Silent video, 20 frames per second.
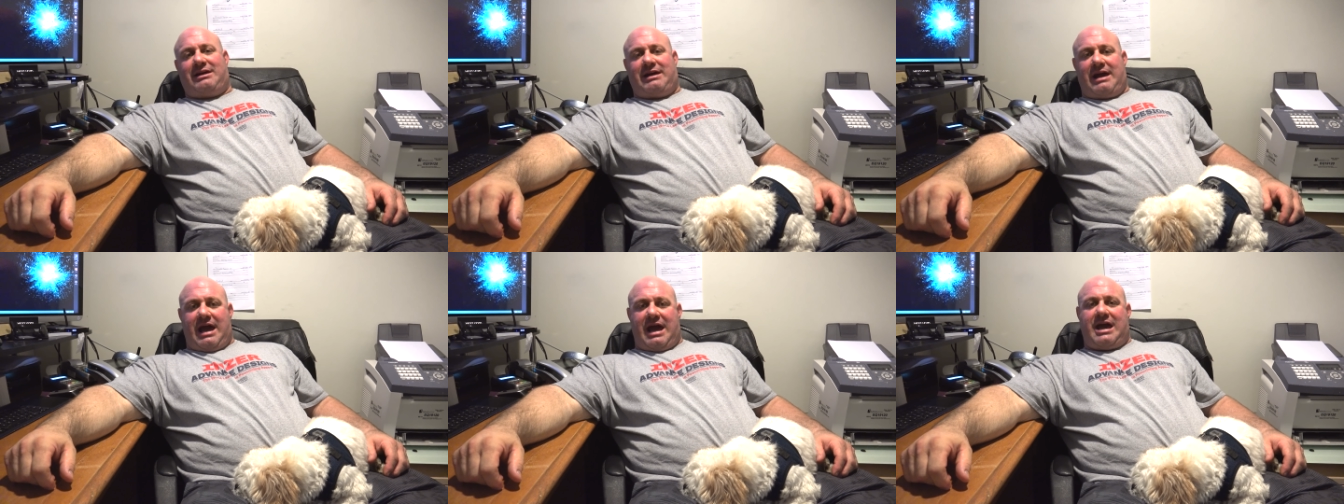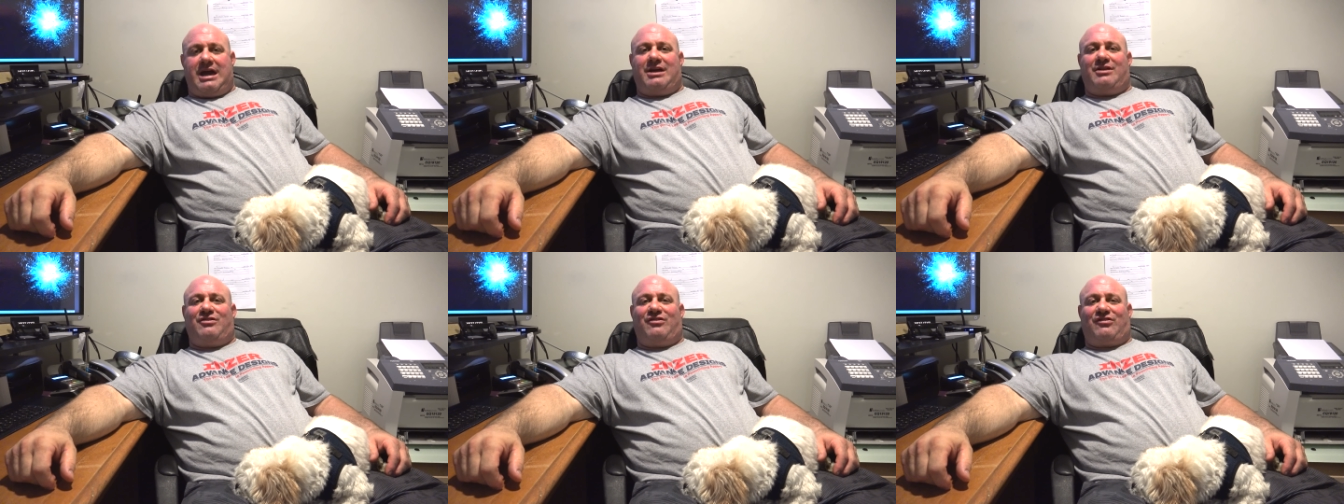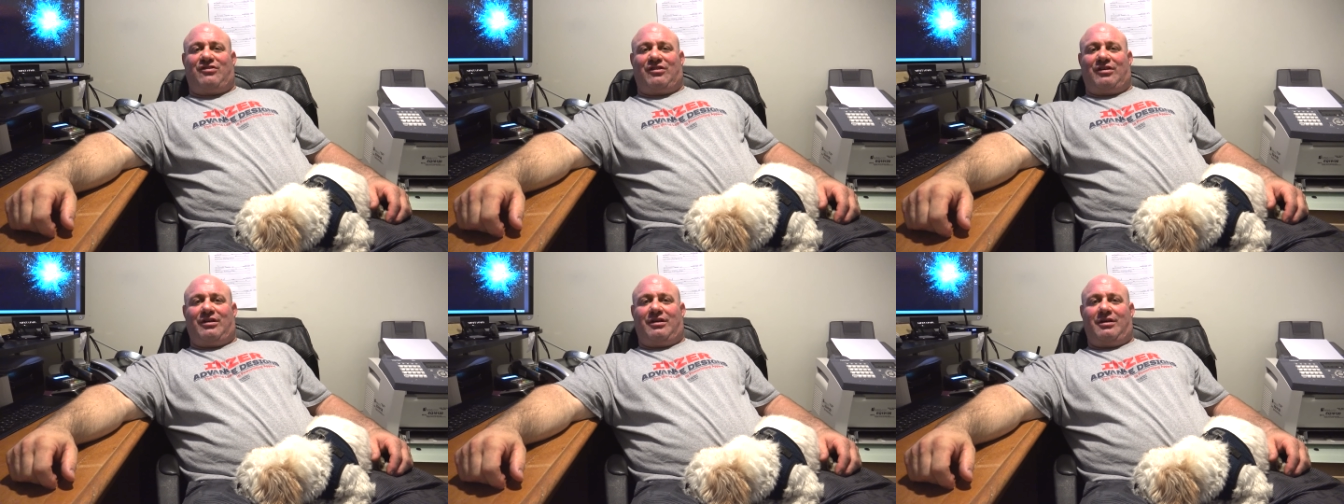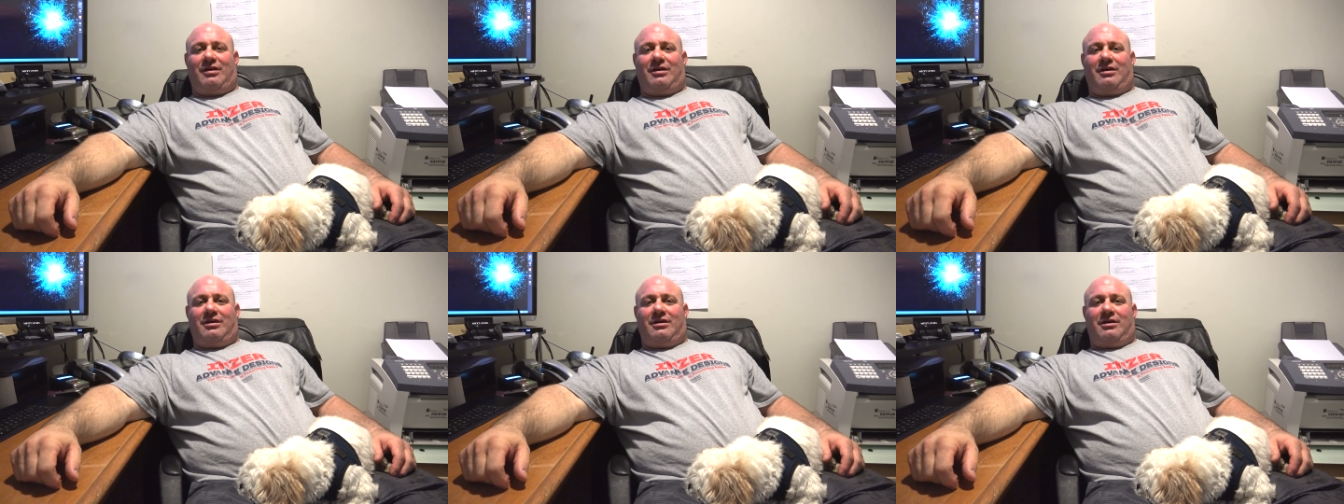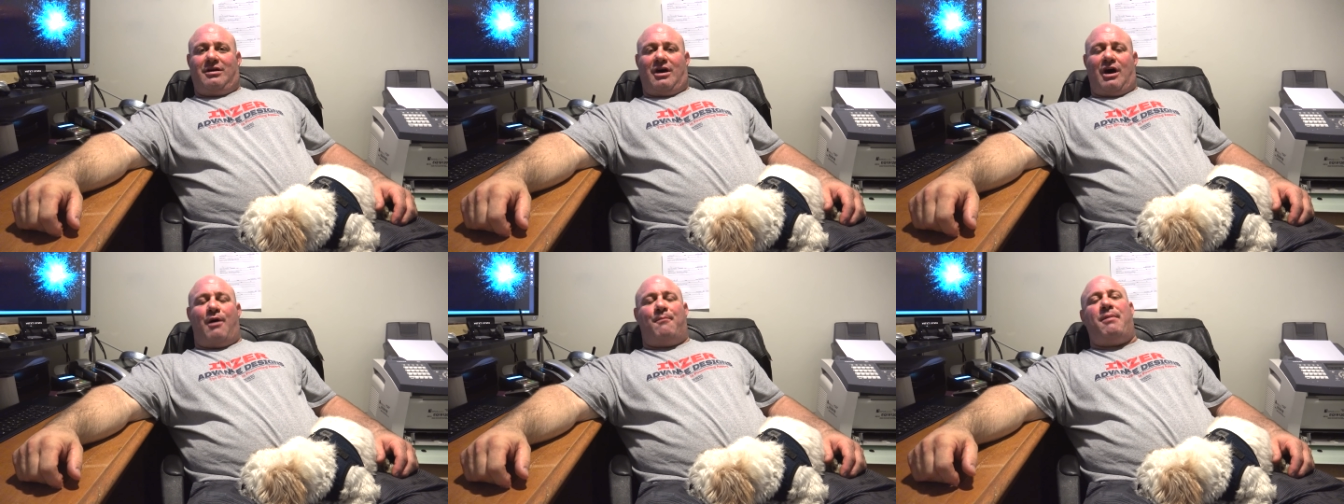Gains
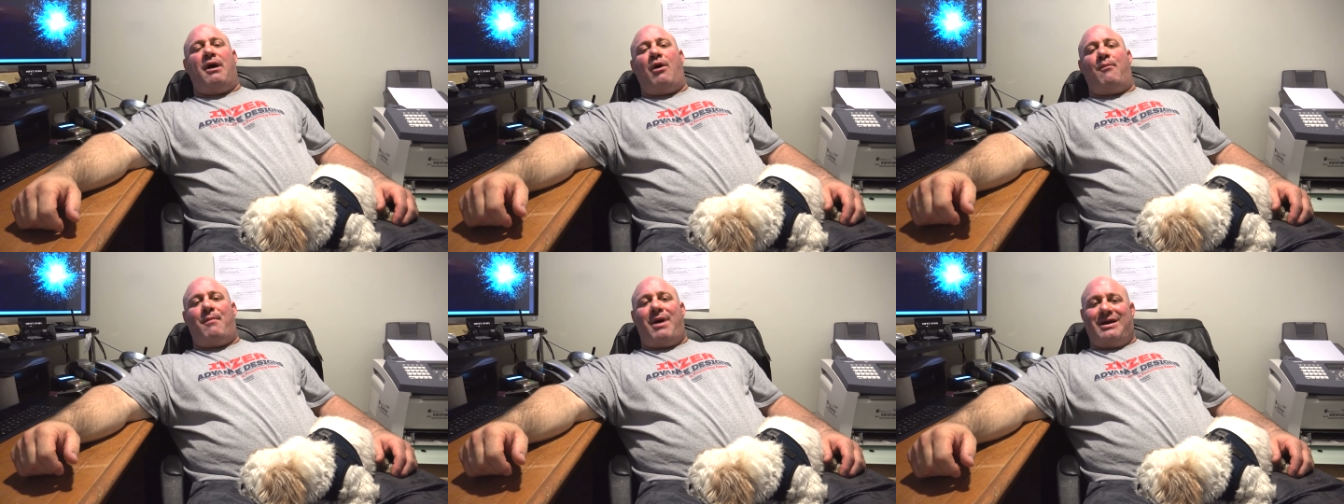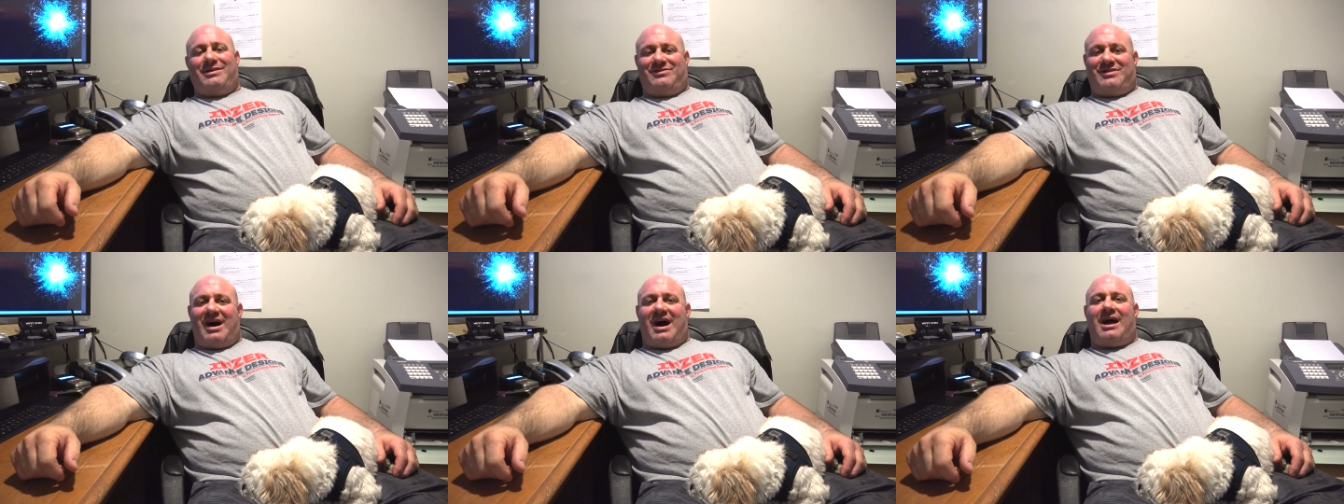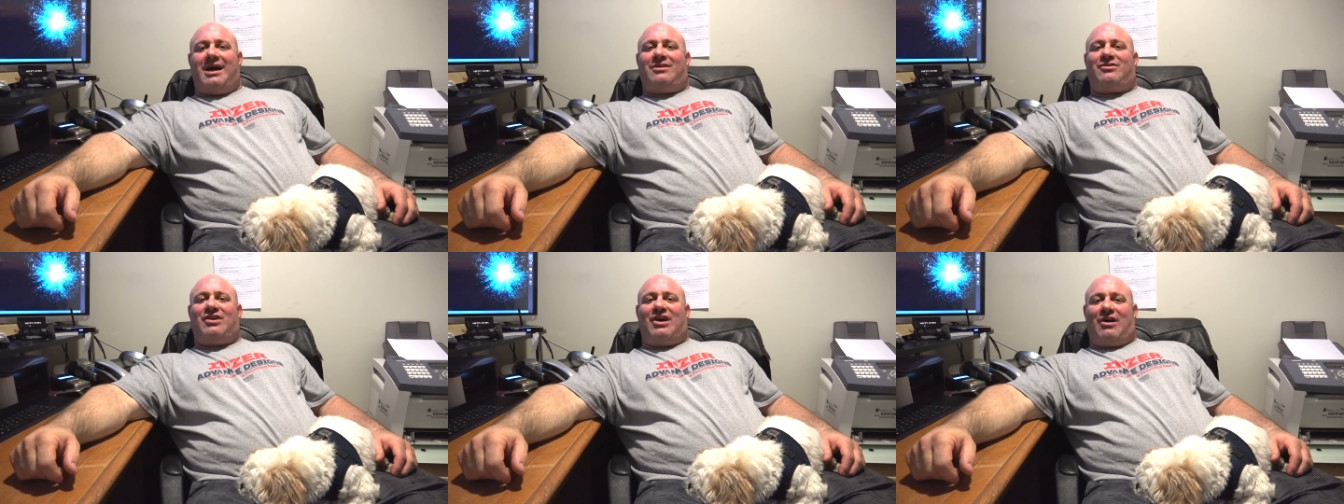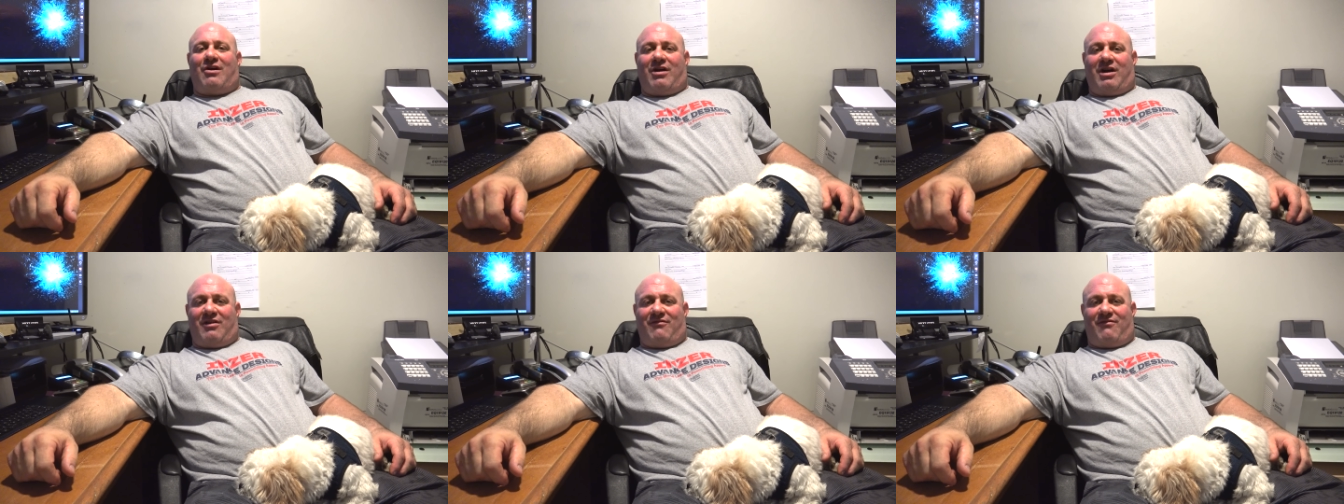about my dietary